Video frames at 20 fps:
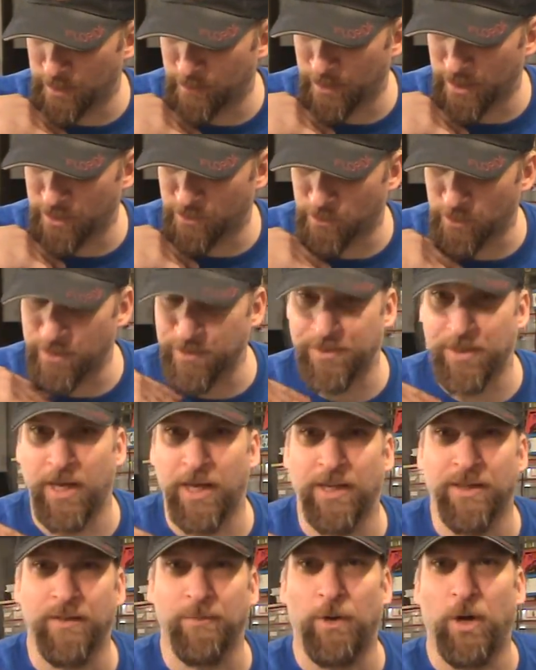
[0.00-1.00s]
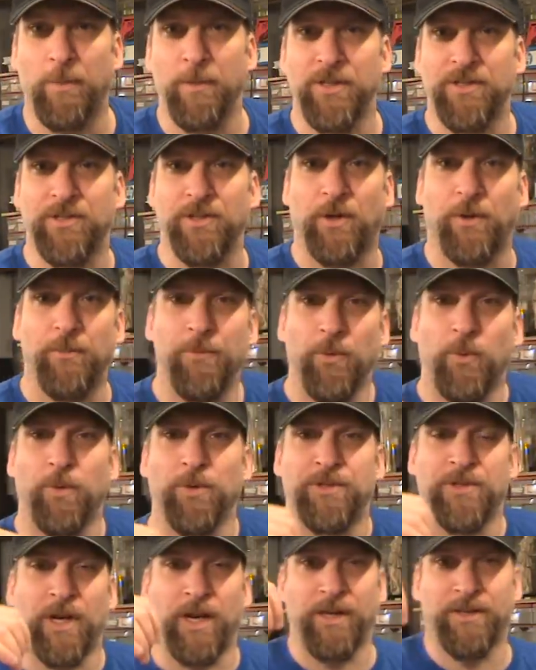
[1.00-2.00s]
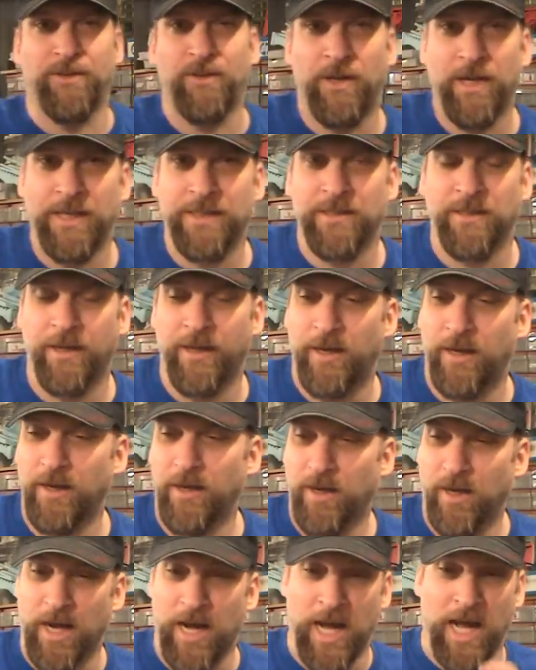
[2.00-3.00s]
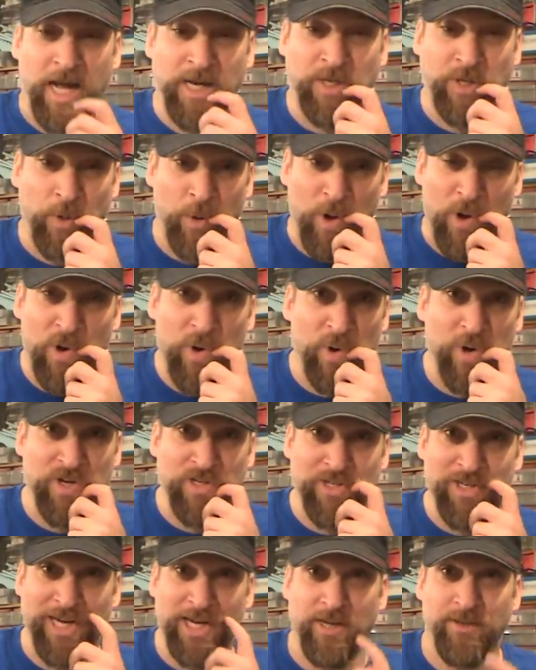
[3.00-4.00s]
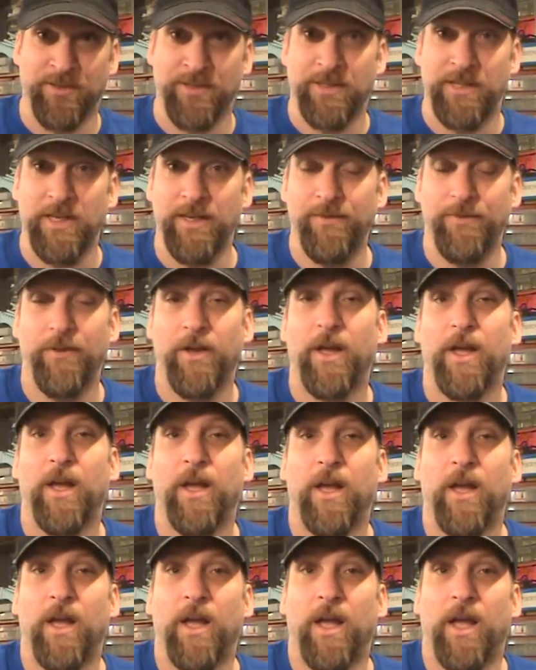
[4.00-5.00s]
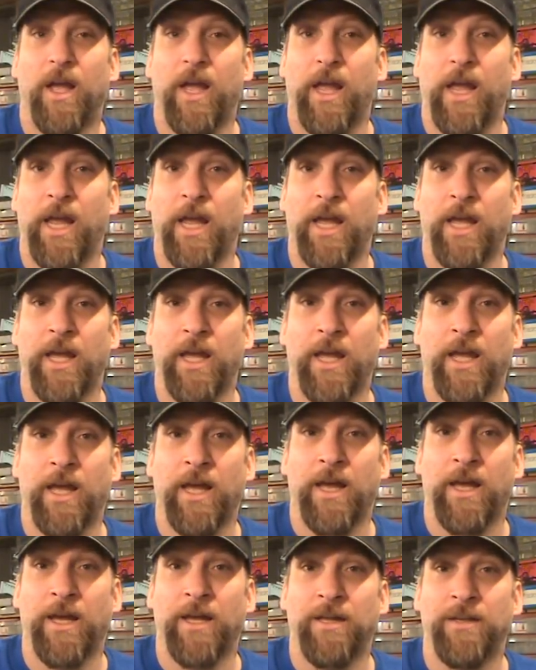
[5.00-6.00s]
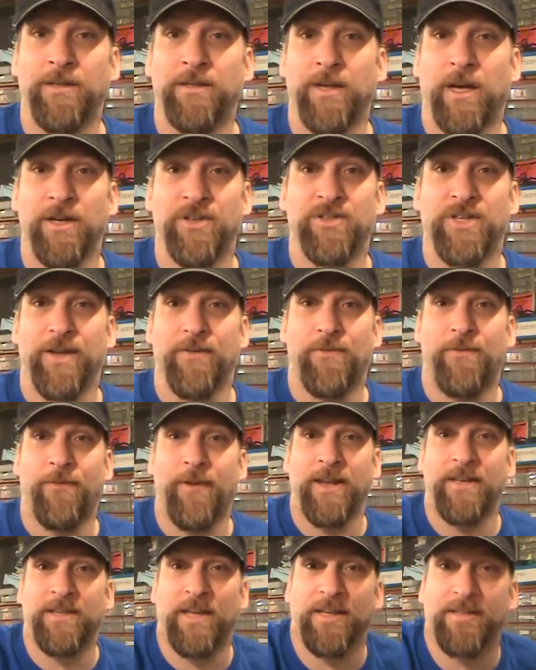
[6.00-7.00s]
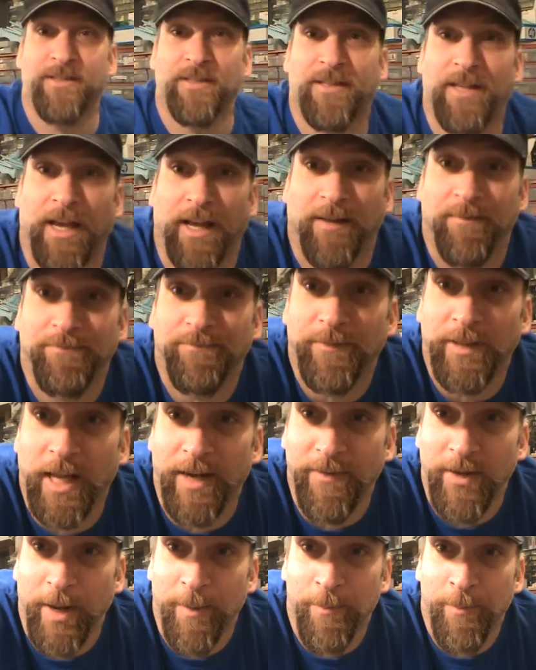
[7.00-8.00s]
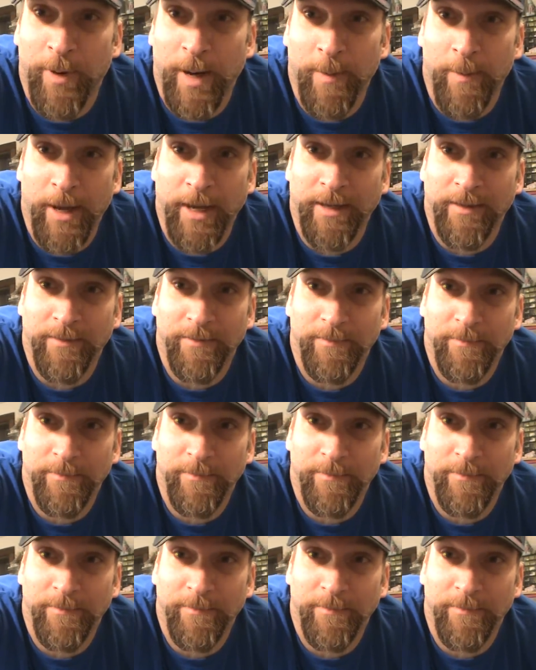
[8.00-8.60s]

my crazy head at the moment. So, we'll talk to you guys later. Go out and check out Steve. And just have a fantastic day. Love you. Bye-bye.